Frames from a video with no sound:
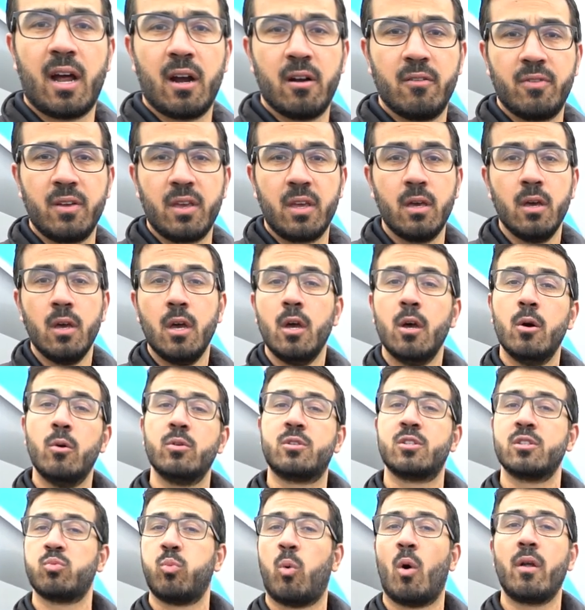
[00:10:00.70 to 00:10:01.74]
RV,
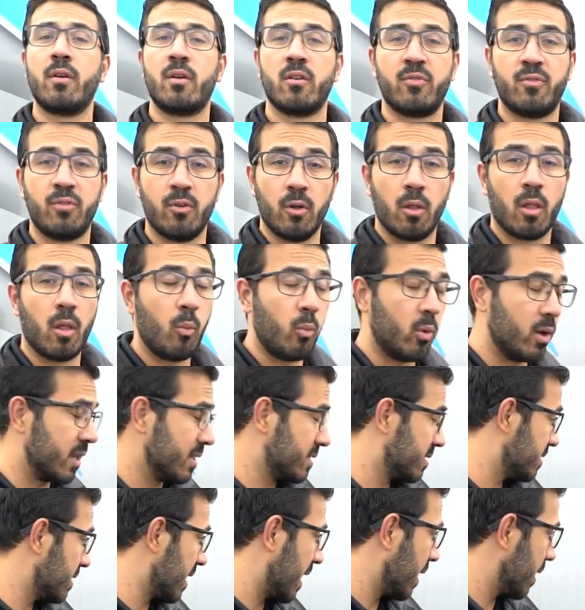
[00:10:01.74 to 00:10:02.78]
which is wonderful when
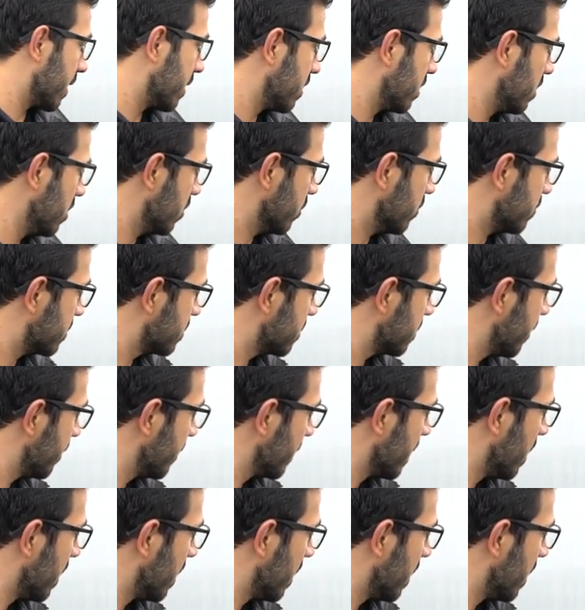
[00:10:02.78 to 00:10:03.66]
it's not in use.